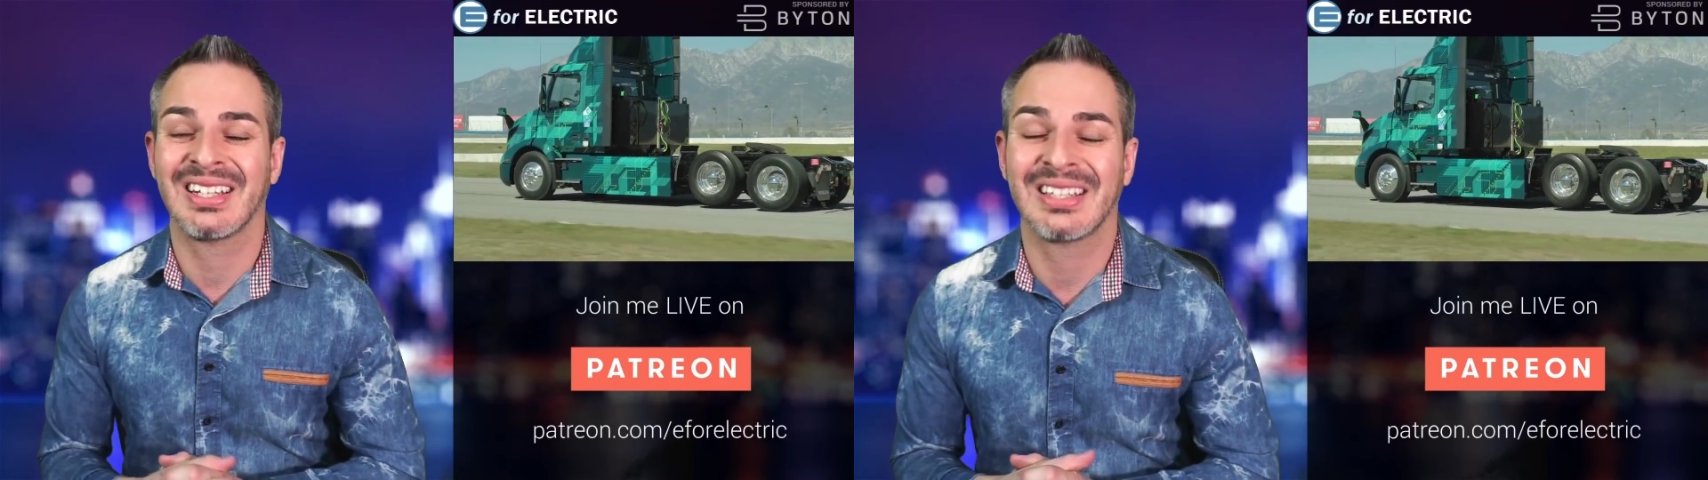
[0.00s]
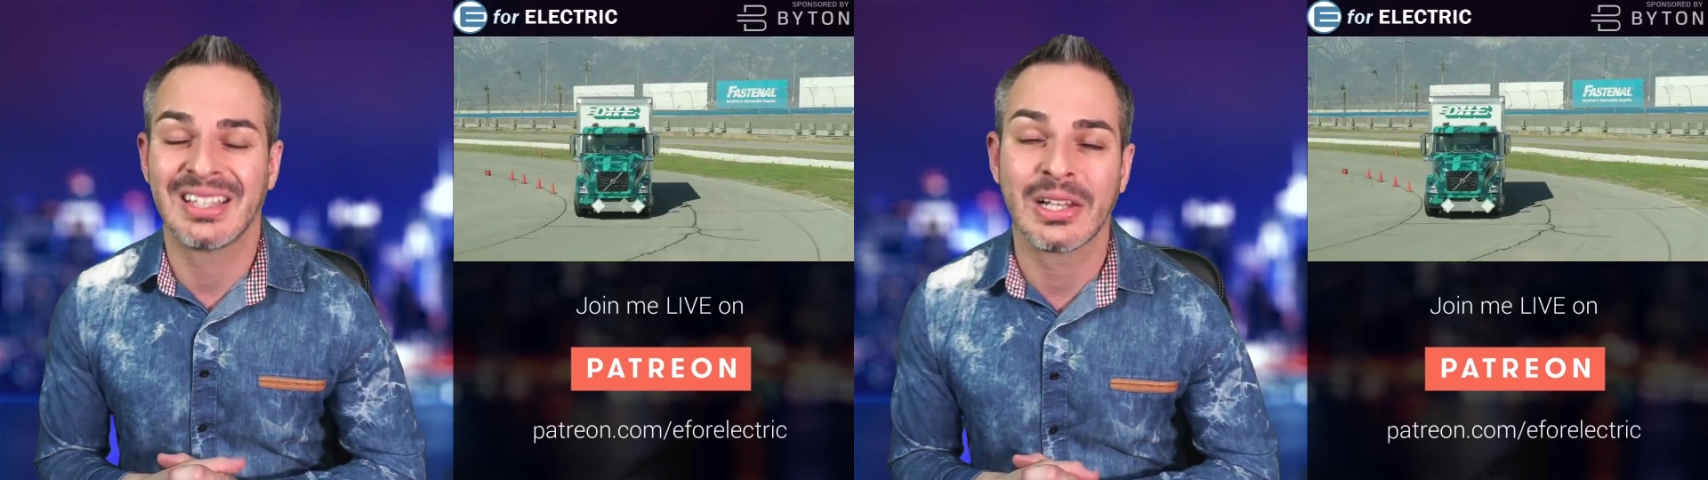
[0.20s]

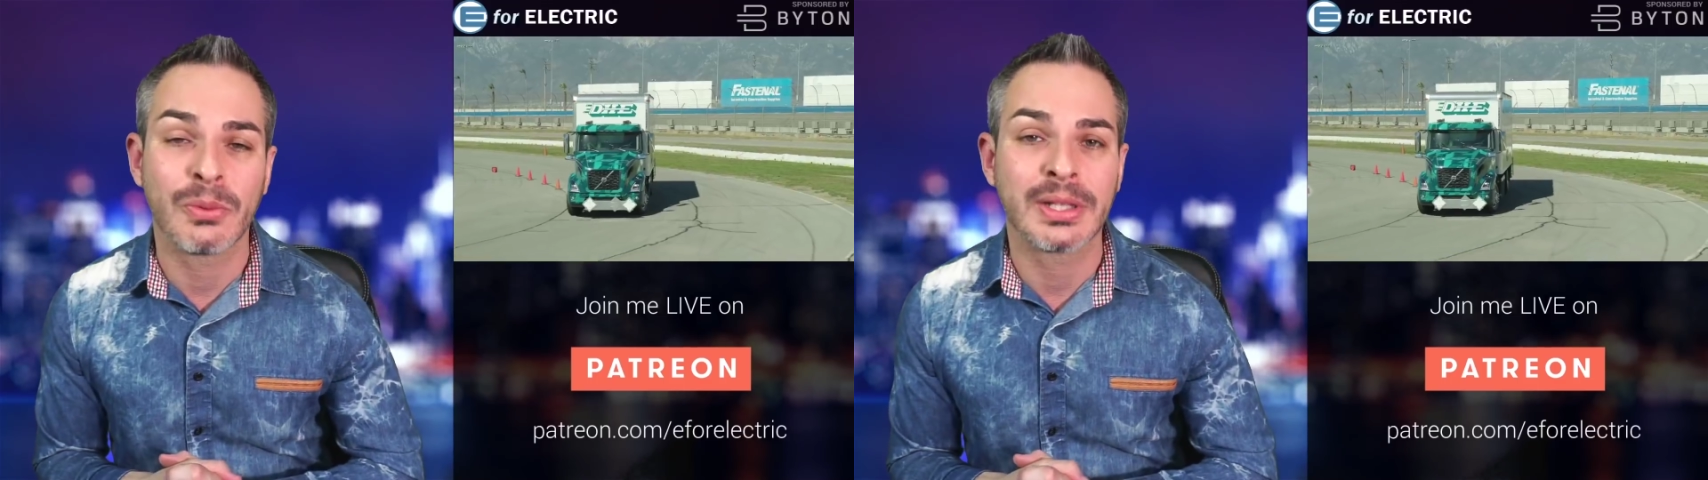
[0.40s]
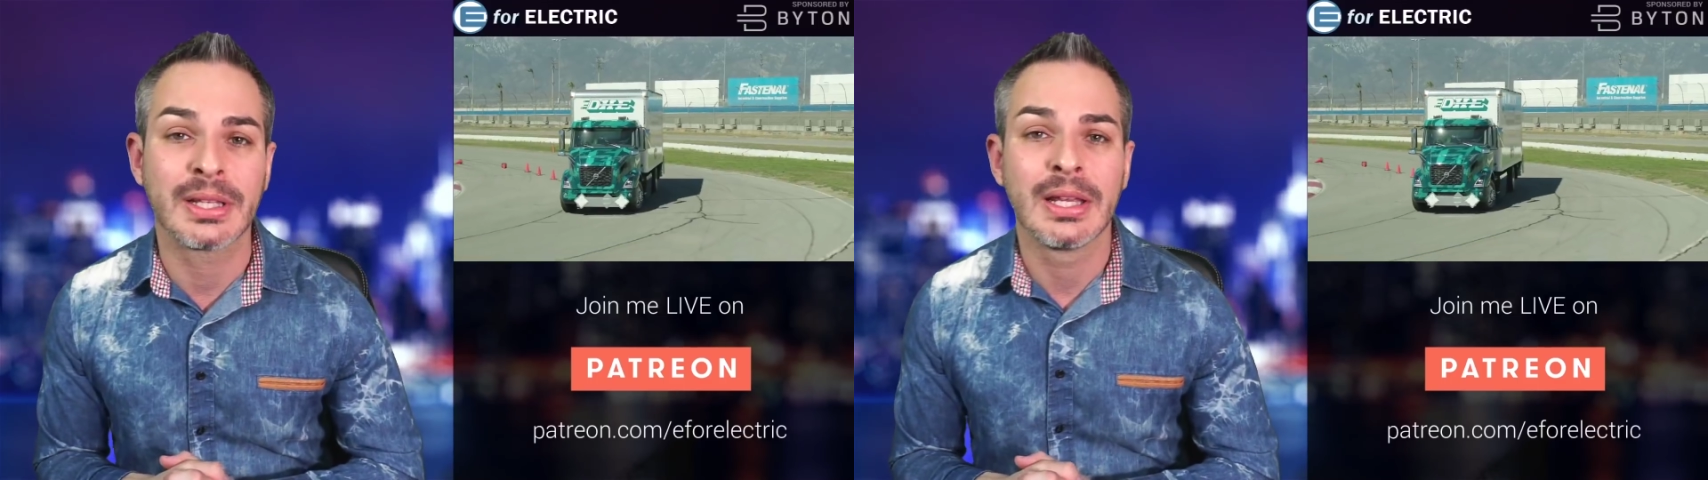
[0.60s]

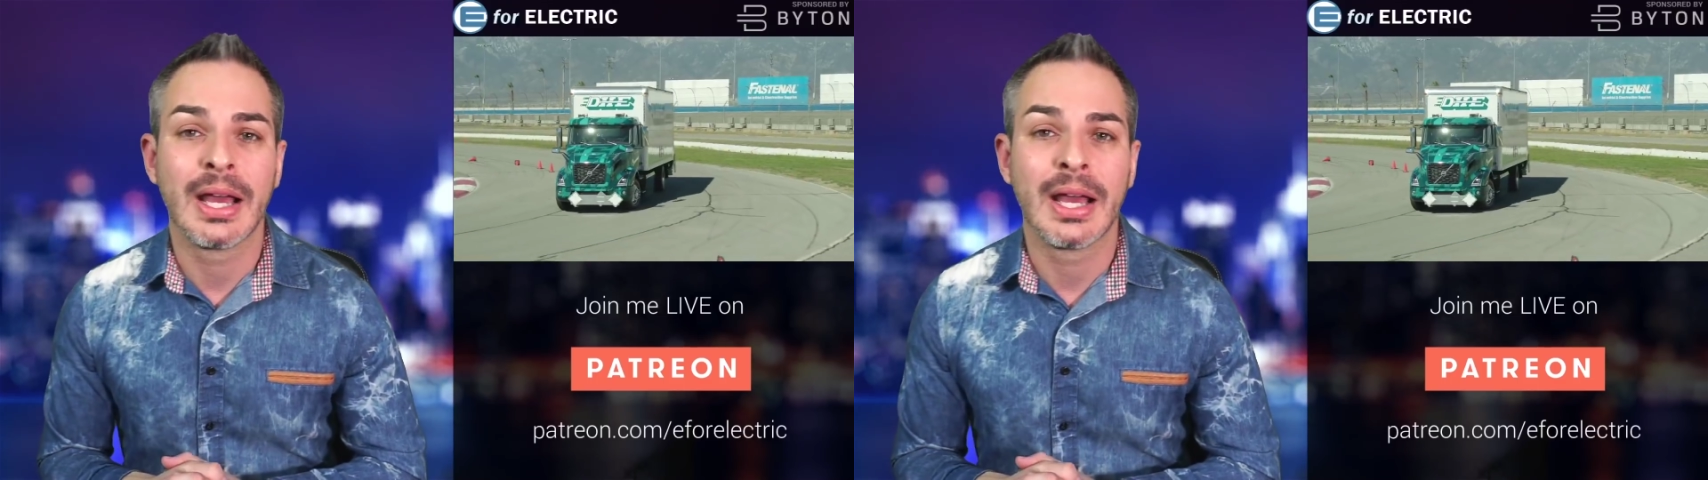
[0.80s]
kilowatt